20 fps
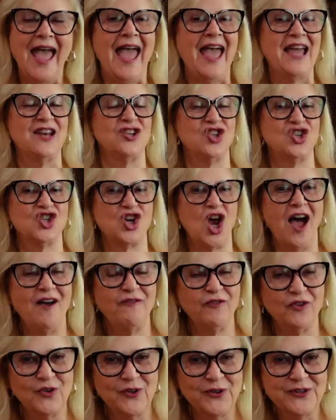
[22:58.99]
and
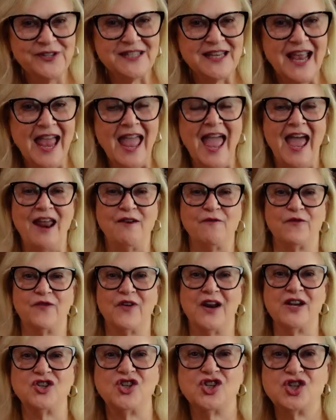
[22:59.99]
chaffles and
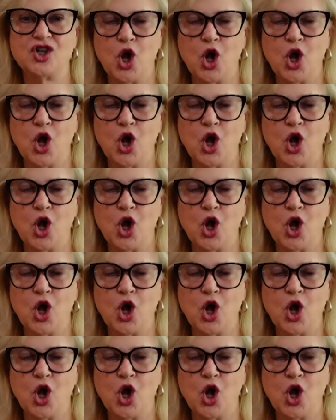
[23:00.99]
French